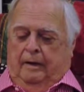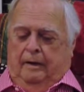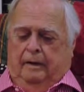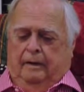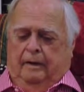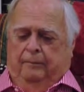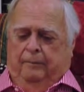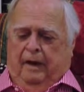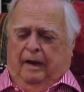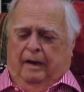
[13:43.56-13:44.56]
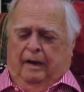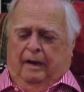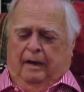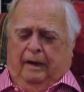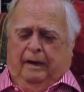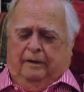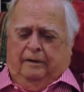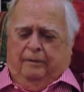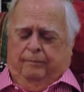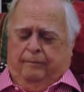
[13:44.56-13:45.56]
and uh, I, I, got kind
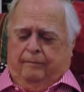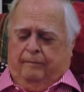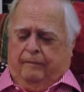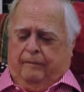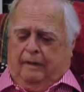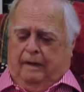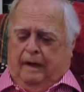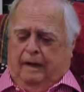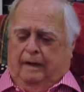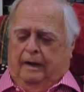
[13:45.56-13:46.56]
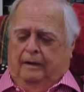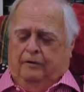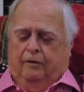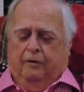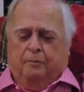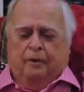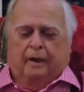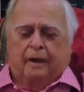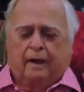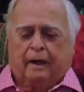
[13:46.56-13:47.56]
of, I like George, but
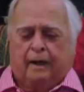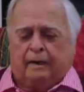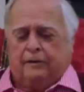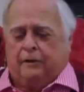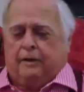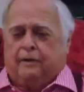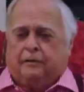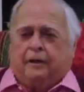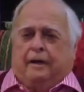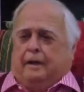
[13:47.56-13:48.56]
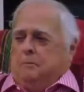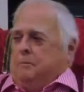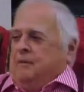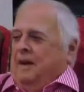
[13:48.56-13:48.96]
I got kind of sick of seeing him